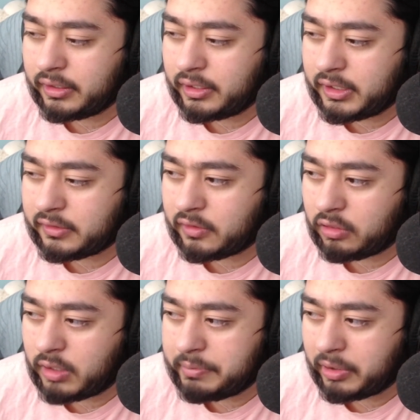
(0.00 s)
these are
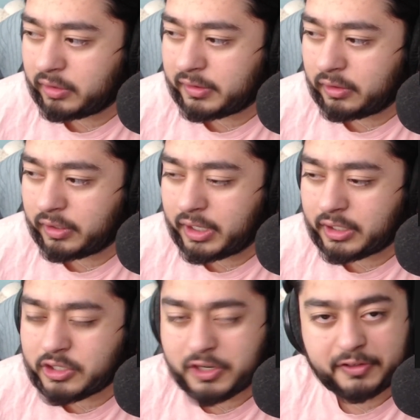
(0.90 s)
3 perks that are
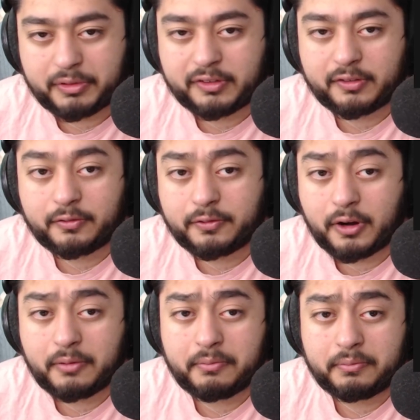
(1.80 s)
getting adjustments
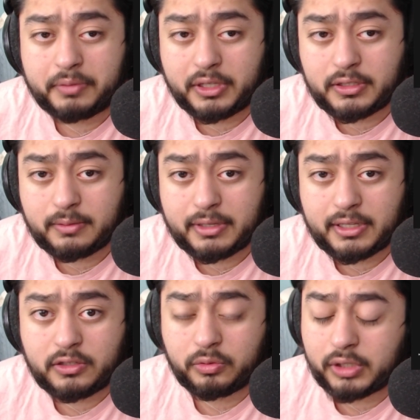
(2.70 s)
from
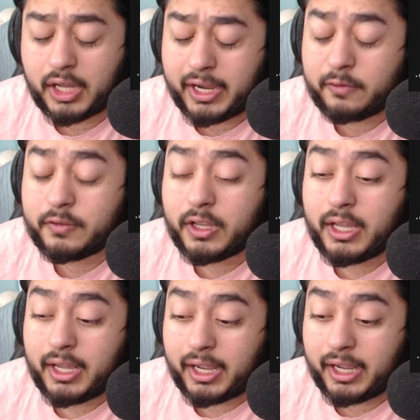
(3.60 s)
PTB to live,
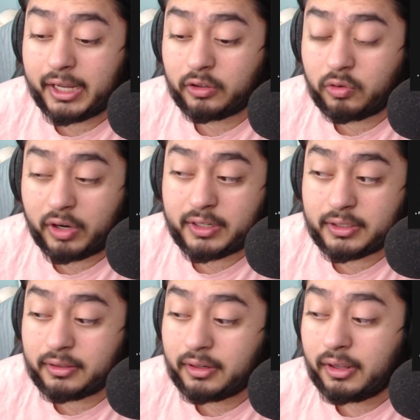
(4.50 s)
and granted,